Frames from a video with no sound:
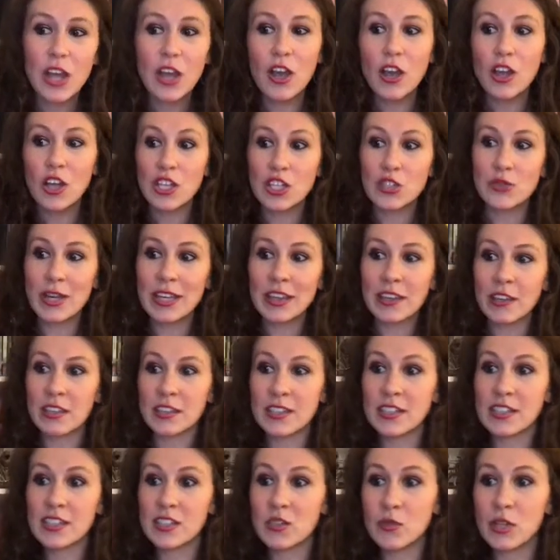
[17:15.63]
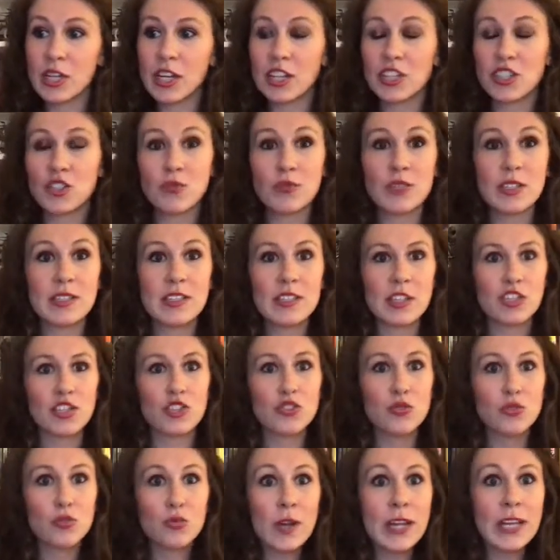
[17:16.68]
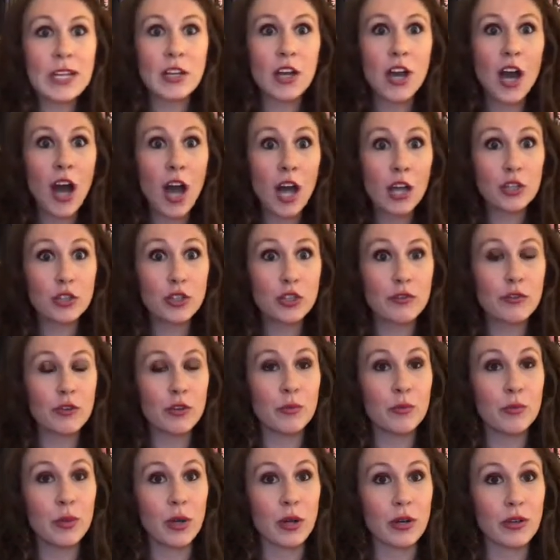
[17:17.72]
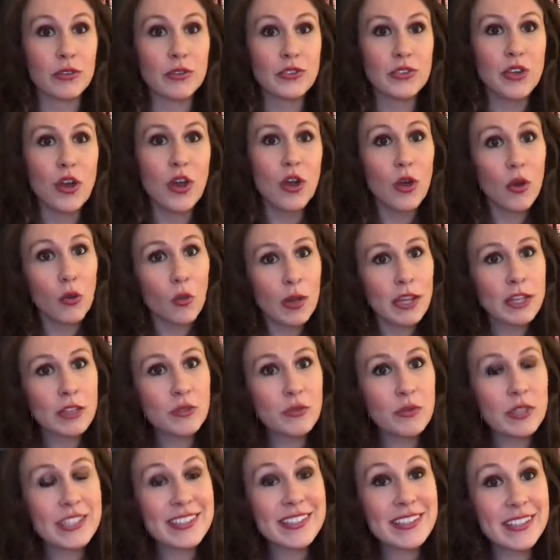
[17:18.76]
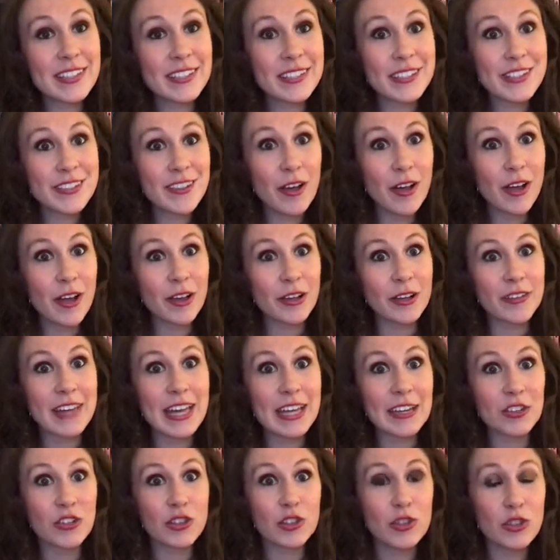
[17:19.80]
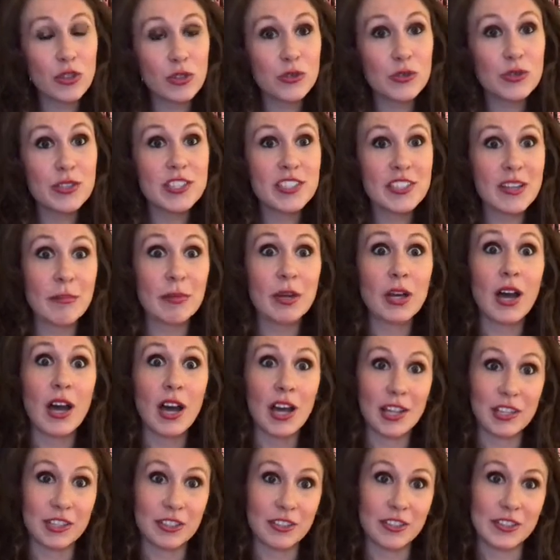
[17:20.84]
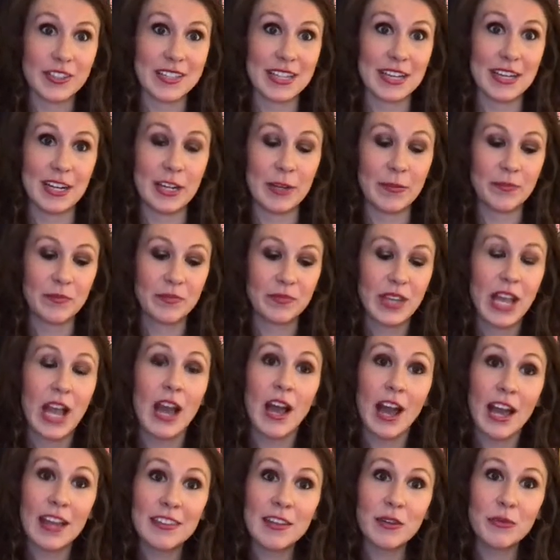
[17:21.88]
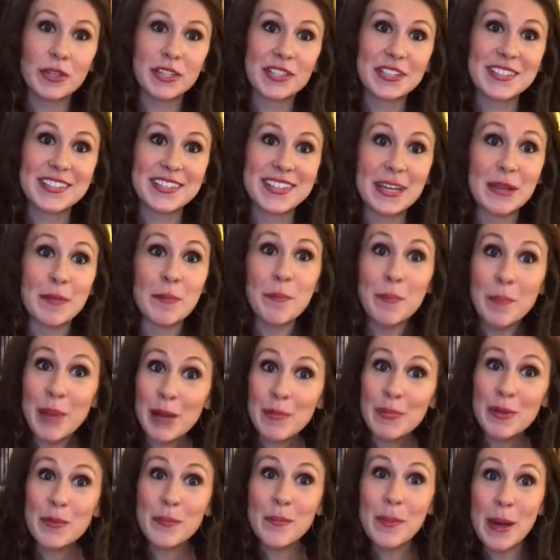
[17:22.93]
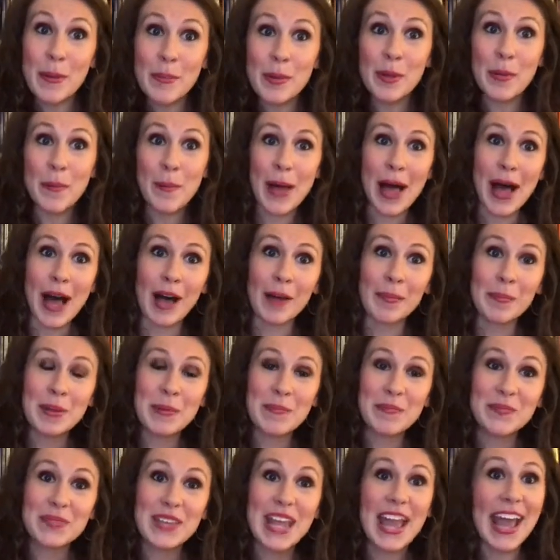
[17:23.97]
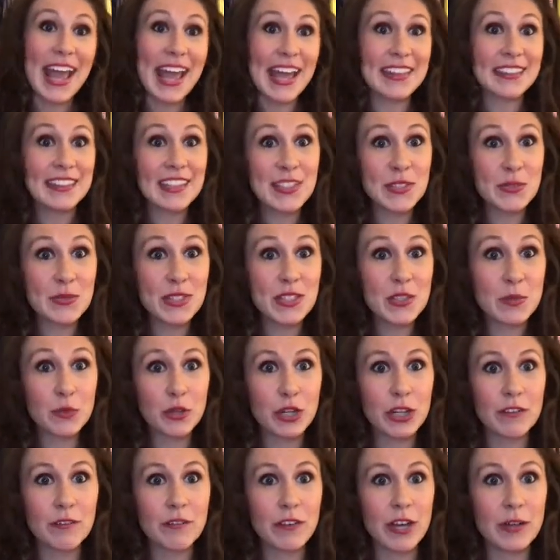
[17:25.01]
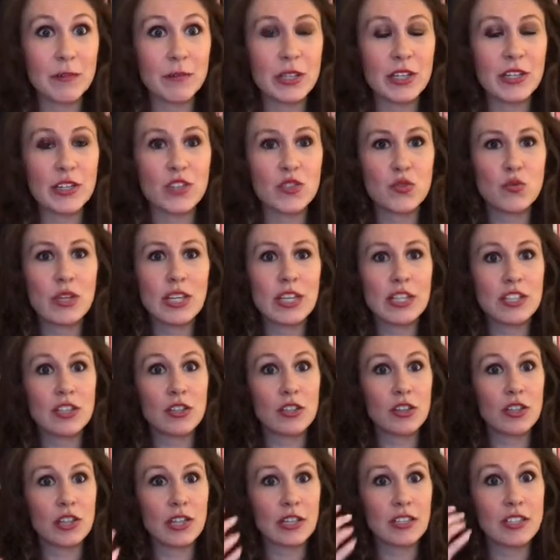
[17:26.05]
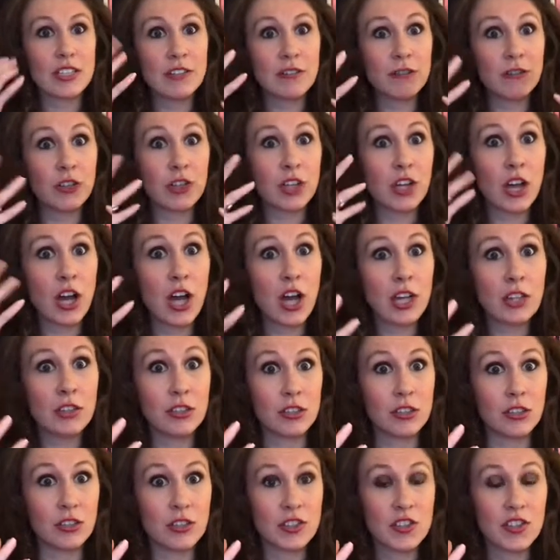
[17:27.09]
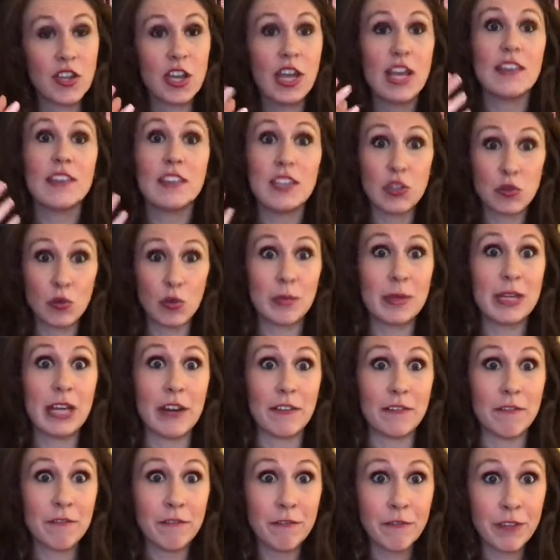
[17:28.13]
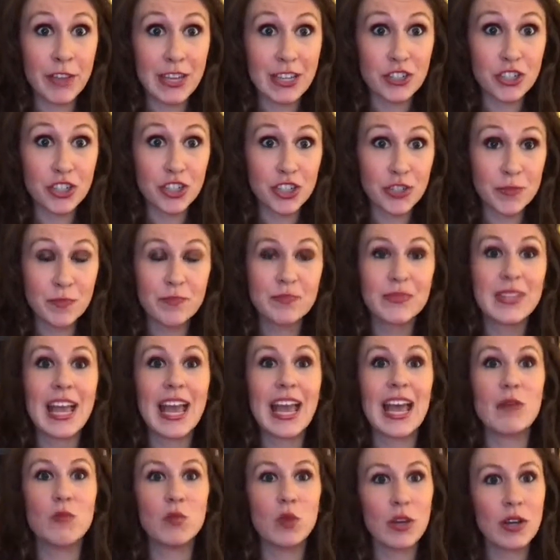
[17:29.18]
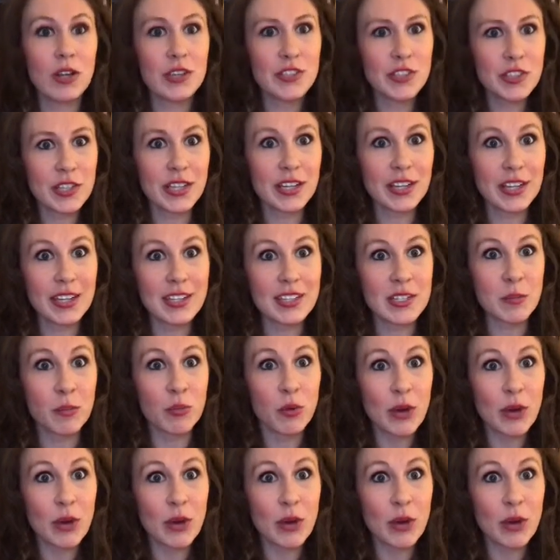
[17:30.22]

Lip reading: So I thought, since we got to read such great colorful books, why don't we sing a song that includes some colors in it? I thought we could sing Bubble Bubble Pop. And this one's pretty fun because we get to look at different colors. This will be on fish. And we're also going to get to